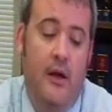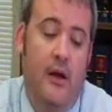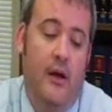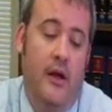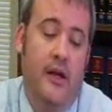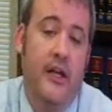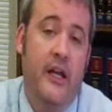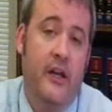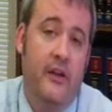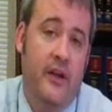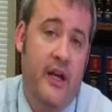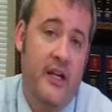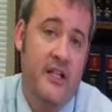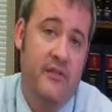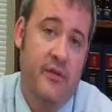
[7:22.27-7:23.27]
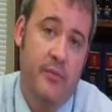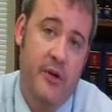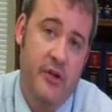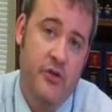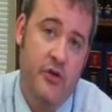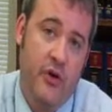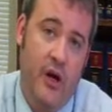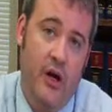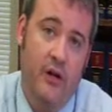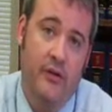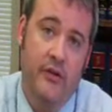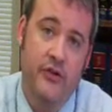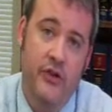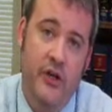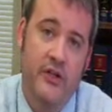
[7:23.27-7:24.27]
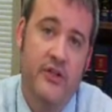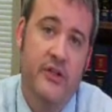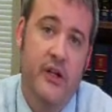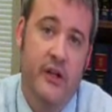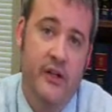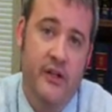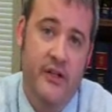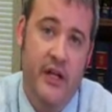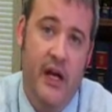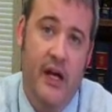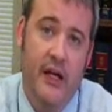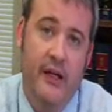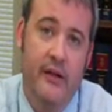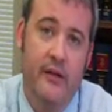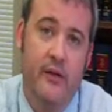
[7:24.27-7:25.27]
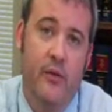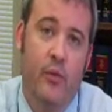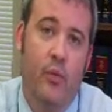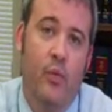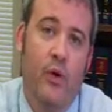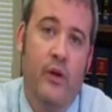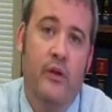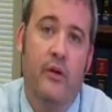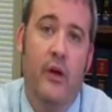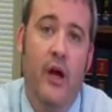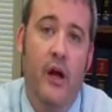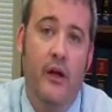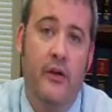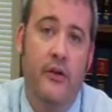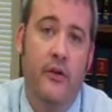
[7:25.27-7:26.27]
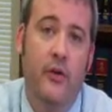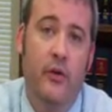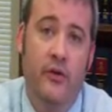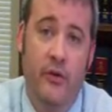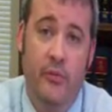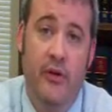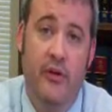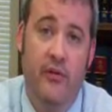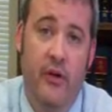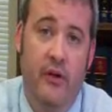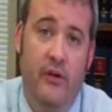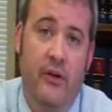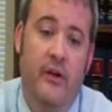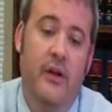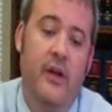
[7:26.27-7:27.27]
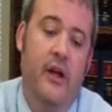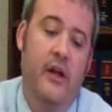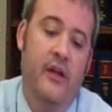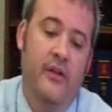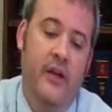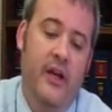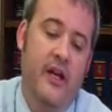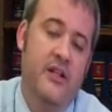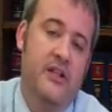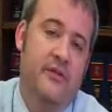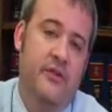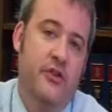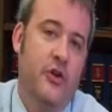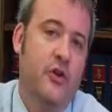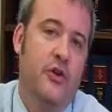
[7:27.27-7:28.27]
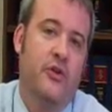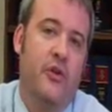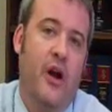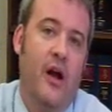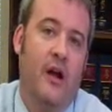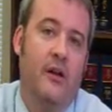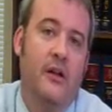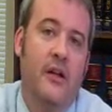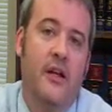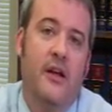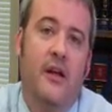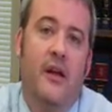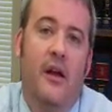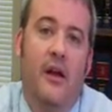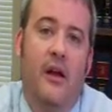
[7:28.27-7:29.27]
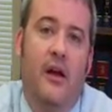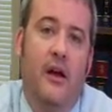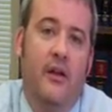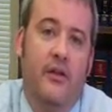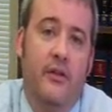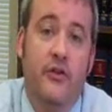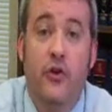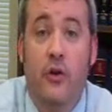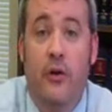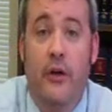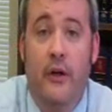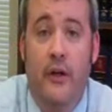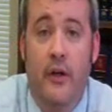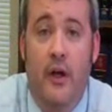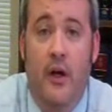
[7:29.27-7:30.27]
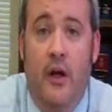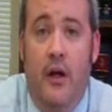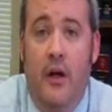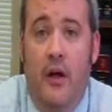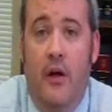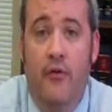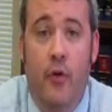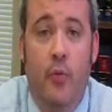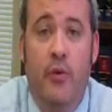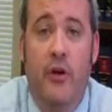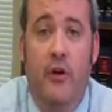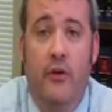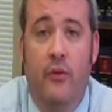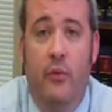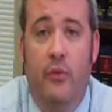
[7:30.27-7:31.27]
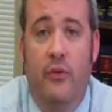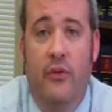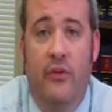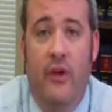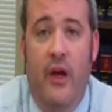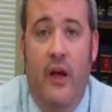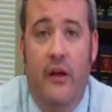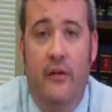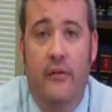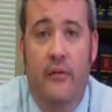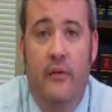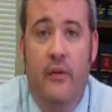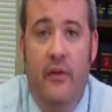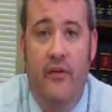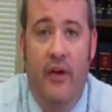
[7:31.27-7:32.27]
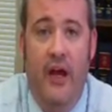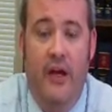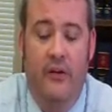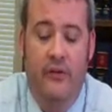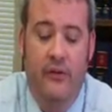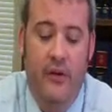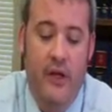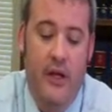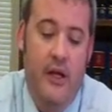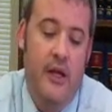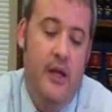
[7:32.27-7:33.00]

Again, in the case of a bench trial, the judge is going to decide whether or not you're to be evicted, and in the case of a jury trial, the jury of your peers will decide the facts.